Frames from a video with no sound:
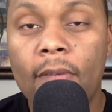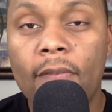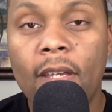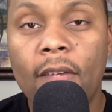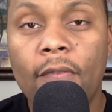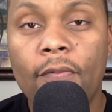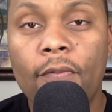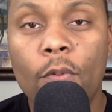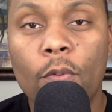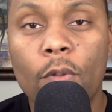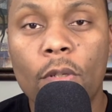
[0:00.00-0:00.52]

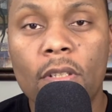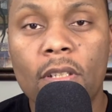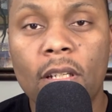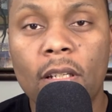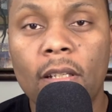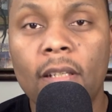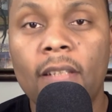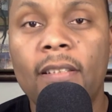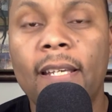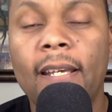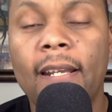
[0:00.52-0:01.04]
if you was to
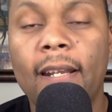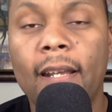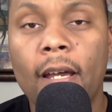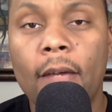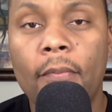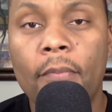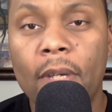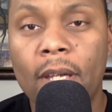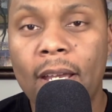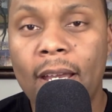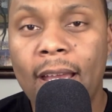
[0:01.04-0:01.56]
look that
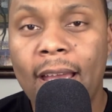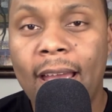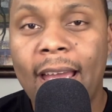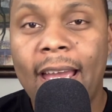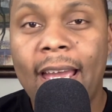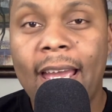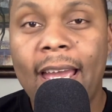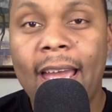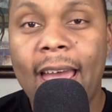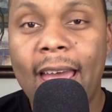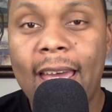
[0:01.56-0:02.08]
up,
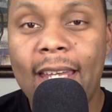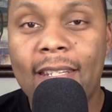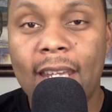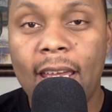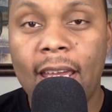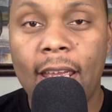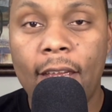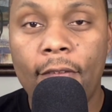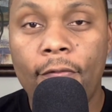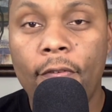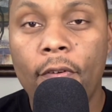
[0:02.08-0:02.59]
it has
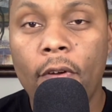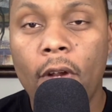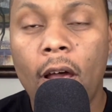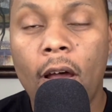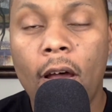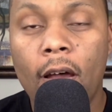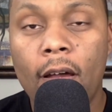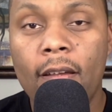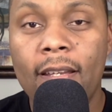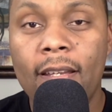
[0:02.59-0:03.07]
a flaw